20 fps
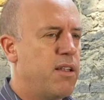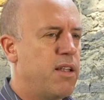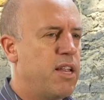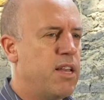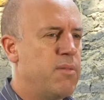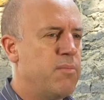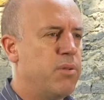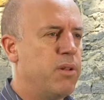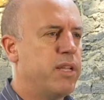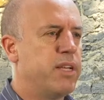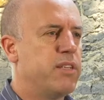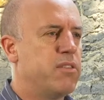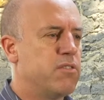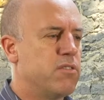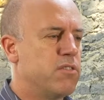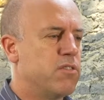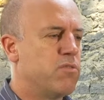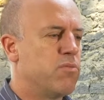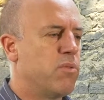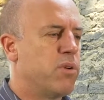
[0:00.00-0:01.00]
in
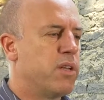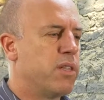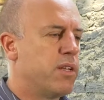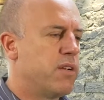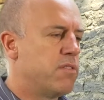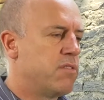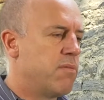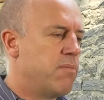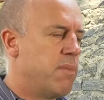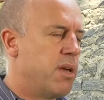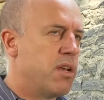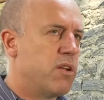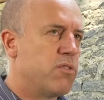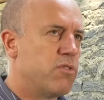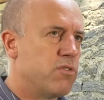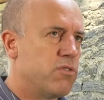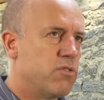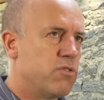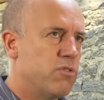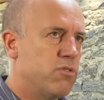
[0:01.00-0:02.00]
places where there's a
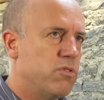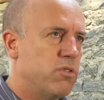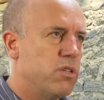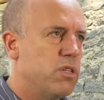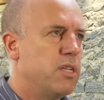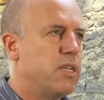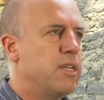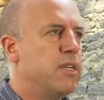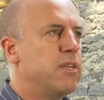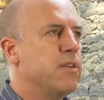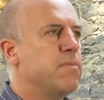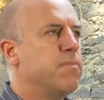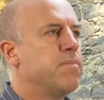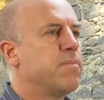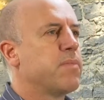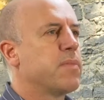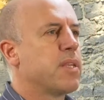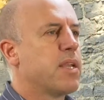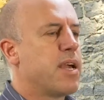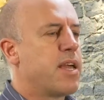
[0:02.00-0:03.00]
medical school
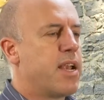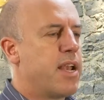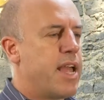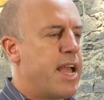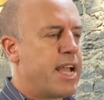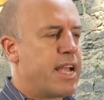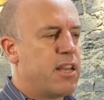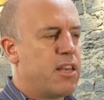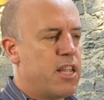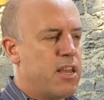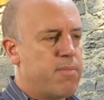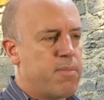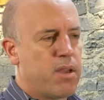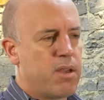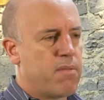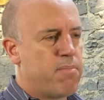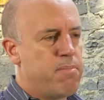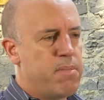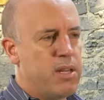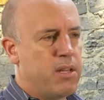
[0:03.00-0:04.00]
and an
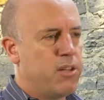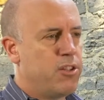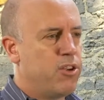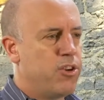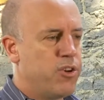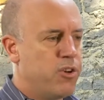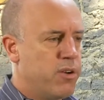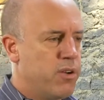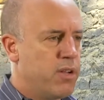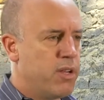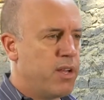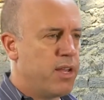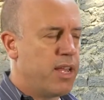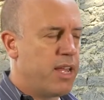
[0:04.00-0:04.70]
academic milieu